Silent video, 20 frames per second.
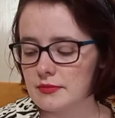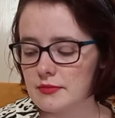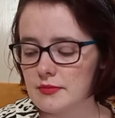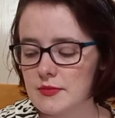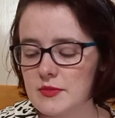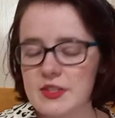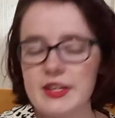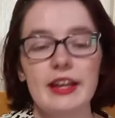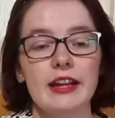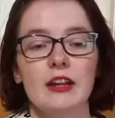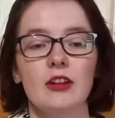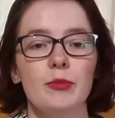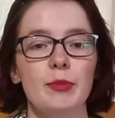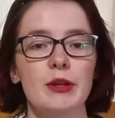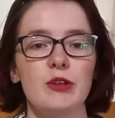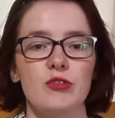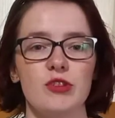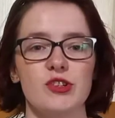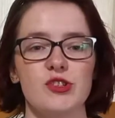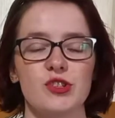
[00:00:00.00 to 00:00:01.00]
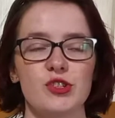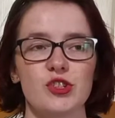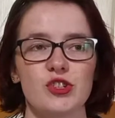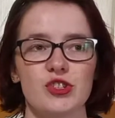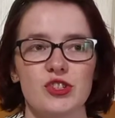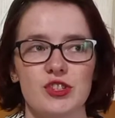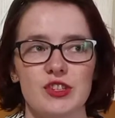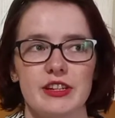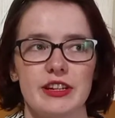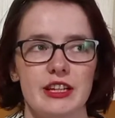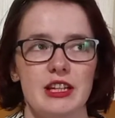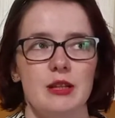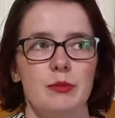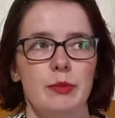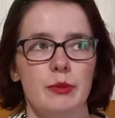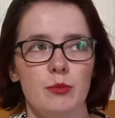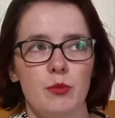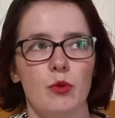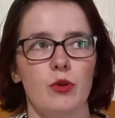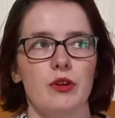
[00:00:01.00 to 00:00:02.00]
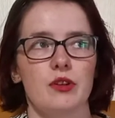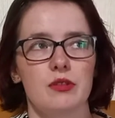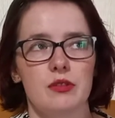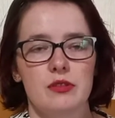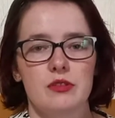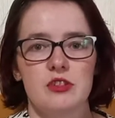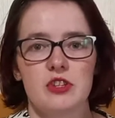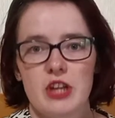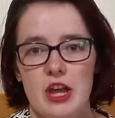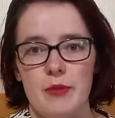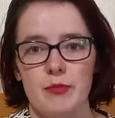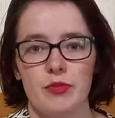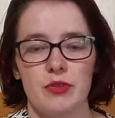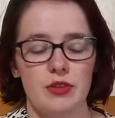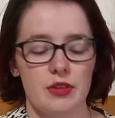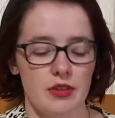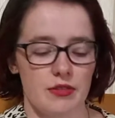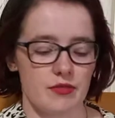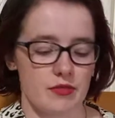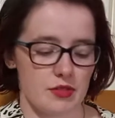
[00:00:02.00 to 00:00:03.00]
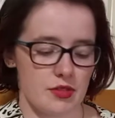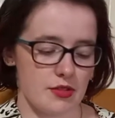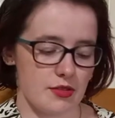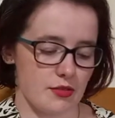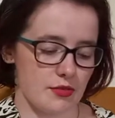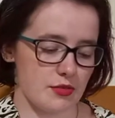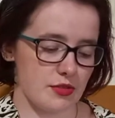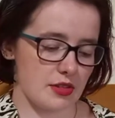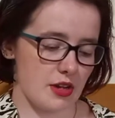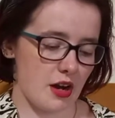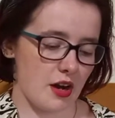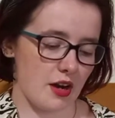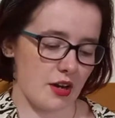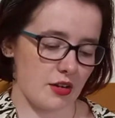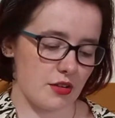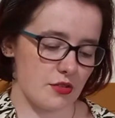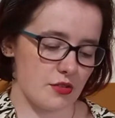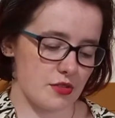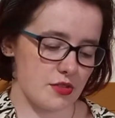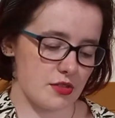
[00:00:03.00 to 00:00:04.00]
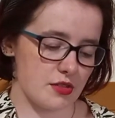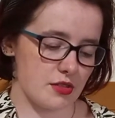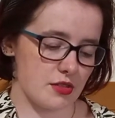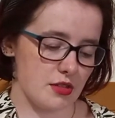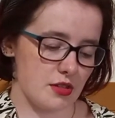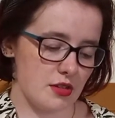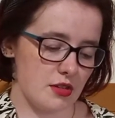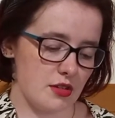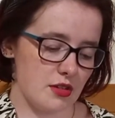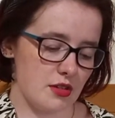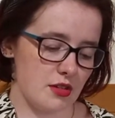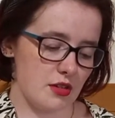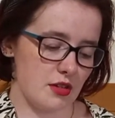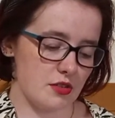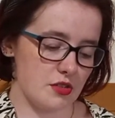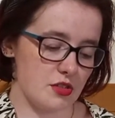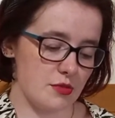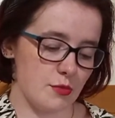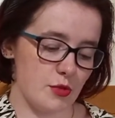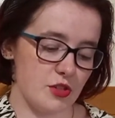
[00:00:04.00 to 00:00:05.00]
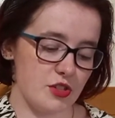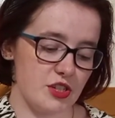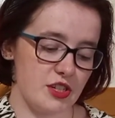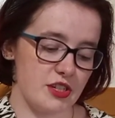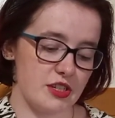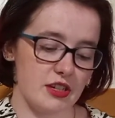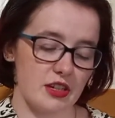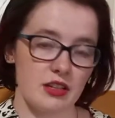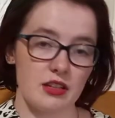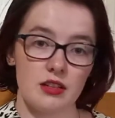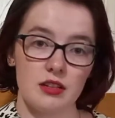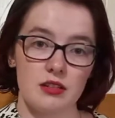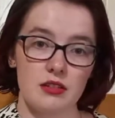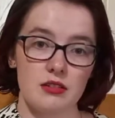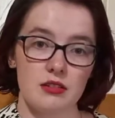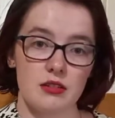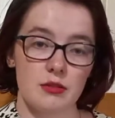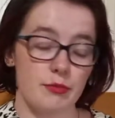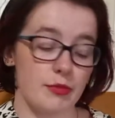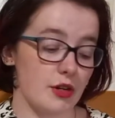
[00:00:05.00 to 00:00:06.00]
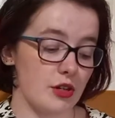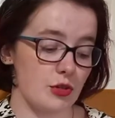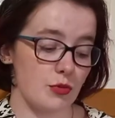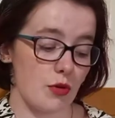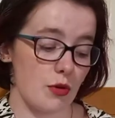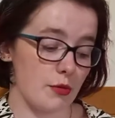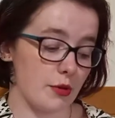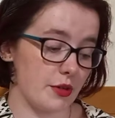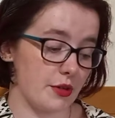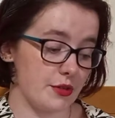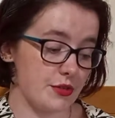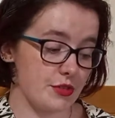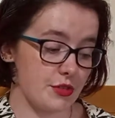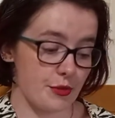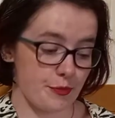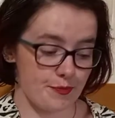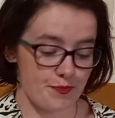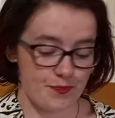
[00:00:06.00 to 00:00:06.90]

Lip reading: yeah, it'll be interesting just to see a little bit more depth given to those characters and some more detail compared to what we're used to.